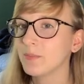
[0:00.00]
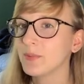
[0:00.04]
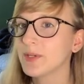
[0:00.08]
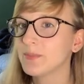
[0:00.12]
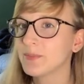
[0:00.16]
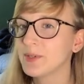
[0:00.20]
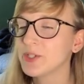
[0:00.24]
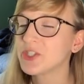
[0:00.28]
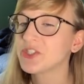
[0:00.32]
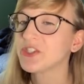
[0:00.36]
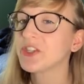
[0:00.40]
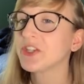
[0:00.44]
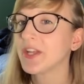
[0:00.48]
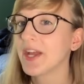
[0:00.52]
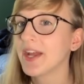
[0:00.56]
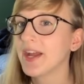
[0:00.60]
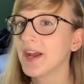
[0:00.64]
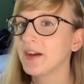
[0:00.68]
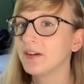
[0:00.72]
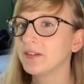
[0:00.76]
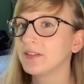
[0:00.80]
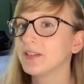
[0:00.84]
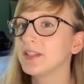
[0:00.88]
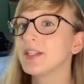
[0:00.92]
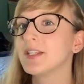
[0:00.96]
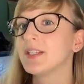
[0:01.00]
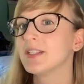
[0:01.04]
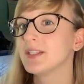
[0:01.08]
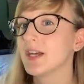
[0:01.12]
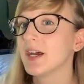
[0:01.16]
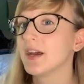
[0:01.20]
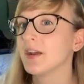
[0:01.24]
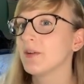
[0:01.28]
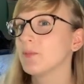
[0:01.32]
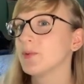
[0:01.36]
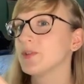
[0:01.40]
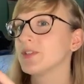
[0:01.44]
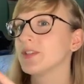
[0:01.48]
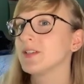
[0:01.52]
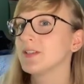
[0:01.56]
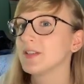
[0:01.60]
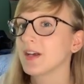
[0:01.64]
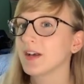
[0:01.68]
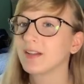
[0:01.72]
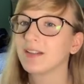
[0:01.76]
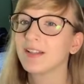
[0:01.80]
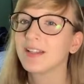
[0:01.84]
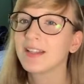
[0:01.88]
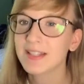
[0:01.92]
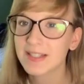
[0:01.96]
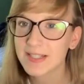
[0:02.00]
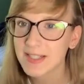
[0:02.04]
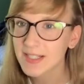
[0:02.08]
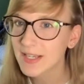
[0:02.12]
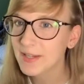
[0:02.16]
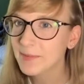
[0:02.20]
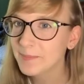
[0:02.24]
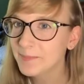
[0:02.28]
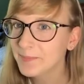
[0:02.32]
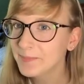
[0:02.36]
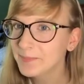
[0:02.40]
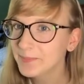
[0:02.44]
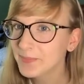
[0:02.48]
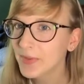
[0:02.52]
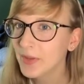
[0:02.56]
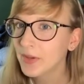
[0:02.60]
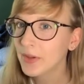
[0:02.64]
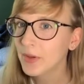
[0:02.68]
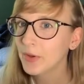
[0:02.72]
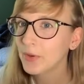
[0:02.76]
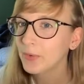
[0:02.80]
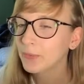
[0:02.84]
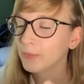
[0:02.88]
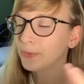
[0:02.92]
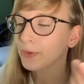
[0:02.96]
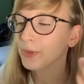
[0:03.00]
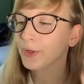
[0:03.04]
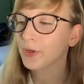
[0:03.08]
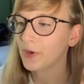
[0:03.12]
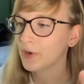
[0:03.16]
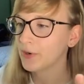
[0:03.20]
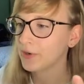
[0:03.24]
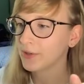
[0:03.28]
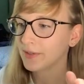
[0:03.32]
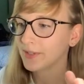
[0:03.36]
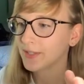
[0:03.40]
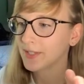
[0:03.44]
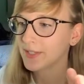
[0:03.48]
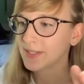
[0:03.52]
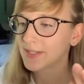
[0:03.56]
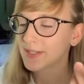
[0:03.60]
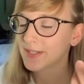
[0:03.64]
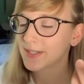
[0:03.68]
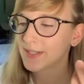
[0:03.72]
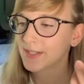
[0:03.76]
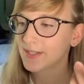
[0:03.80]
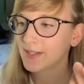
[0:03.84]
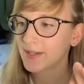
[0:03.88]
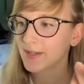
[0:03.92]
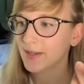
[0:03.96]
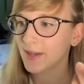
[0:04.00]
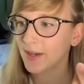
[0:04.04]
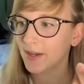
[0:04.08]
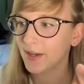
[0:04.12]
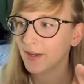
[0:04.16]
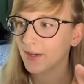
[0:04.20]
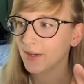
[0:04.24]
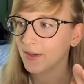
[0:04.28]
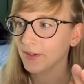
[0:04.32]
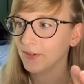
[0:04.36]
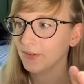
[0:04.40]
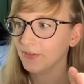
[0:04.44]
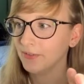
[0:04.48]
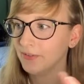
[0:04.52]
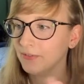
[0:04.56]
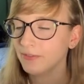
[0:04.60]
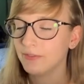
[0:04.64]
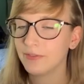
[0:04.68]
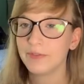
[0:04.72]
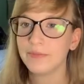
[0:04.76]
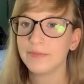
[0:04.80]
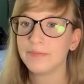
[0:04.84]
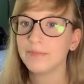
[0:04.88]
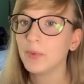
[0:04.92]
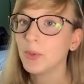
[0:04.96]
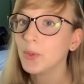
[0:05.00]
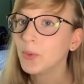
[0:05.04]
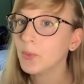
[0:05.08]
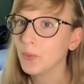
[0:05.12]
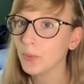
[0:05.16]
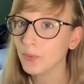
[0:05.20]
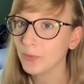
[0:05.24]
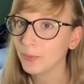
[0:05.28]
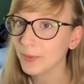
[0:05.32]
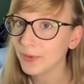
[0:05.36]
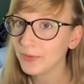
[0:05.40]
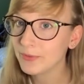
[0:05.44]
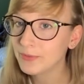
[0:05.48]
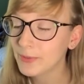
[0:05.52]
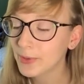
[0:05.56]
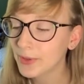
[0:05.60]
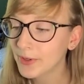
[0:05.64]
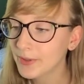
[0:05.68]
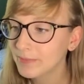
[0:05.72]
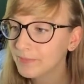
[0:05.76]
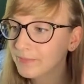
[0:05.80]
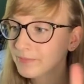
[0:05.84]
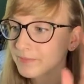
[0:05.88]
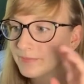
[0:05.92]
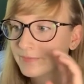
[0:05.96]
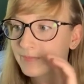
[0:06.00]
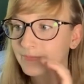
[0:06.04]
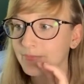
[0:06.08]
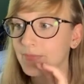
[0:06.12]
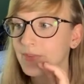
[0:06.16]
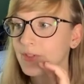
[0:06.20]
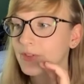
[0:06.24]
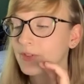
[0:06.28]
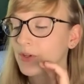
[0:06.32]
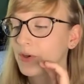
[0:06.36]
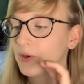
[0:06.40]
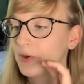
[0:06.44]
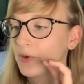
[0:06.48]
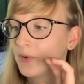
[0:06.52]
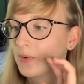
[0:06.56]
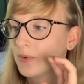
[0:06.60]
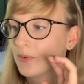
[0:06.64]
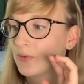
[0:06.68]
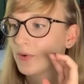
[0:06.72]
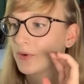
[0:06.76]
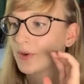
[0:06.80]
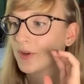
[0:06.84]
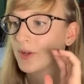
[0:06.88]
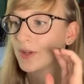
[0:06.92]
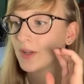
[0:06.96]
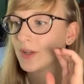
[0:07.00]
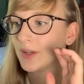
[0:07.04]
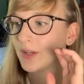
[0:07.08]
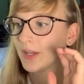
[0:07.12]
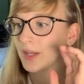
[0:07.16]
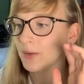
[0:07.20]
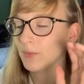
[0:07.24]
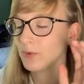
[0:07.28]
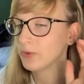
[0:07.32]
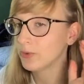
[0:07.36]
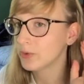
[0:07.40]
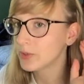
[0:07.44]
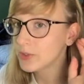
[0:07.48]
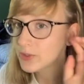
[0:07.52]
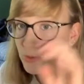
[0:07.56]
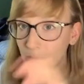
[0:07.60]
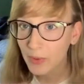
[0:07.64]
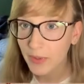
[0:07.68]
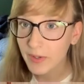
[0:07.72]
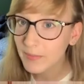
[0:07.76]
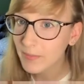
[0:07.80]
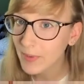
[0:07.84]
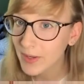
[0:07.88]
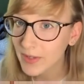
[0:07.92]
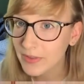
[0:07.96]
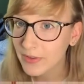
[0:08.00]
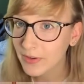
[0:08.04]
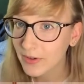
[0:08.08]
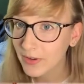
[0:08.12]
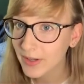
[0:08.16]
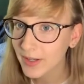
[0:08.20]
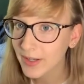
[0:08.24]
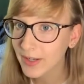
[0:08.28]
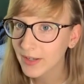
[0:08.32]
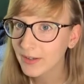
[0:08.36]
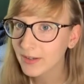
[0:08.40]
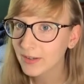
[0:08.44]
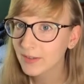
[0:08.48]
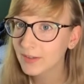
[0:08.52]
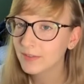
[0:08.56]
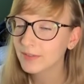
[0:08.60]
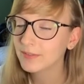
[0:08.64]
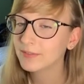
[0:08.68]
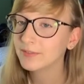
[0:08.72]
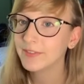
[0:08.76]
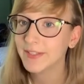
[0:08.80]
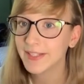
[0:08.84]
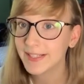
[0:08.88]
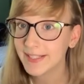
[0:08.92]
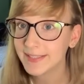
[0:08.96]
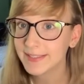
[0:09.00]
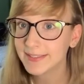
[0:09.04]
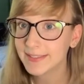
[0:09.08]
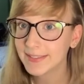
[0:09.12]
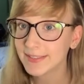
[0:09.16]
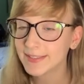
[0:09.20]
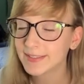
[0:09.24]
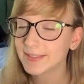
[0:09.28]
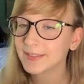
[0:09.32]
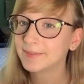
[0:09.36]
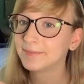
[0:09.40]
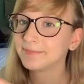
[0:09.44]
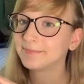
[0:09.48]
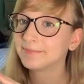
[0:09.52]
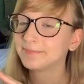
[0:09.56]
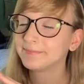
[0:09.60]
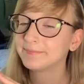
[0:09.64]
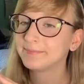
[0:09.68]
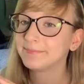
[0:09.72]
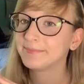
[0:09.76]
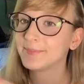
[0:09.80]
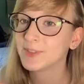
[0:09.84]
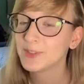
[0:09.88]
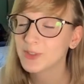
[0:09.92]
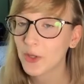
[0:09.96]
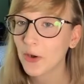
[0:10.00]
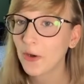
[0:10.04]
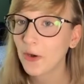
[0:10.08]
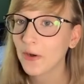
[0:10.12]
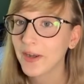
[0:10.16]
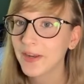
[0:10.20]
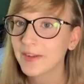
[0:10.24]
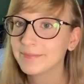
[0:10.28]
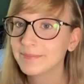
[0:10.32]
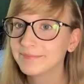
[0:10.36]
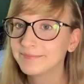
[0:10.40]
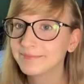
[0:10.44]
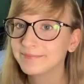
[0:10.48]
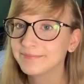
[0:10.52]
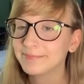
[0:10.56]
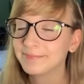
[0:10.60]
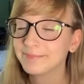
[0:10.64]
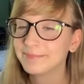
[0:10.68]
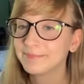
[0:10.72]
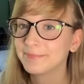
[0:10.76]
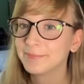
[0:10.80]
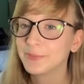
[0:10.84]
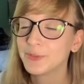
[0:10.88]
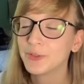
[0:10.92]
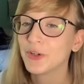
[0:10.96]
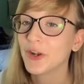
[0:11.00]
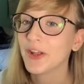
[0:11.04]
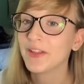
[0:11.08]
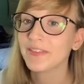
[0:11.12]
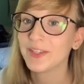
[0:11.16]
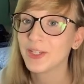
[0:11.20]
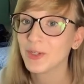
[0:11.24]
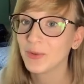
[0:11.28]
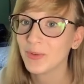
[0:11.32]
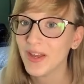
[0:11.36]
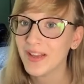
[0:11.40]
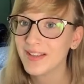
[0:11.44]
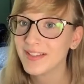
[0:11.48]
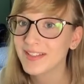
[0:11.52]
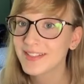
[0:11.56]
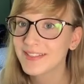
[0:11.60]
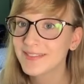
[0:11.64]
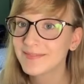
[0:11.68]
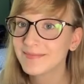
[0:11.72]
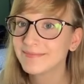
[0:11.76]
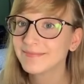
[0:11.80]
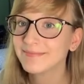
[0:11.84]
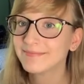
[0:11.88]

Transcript: much the layout, the design was exactly the same, regardless of who it was built for. So it was always 20 by 30 feet. Sorry, if you're not in the US,